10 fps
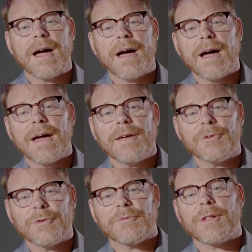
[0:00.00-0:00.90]
if
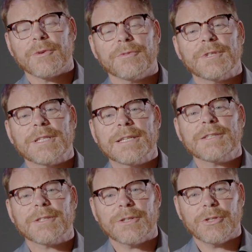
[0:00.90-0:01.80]
you're a follower of Jesus,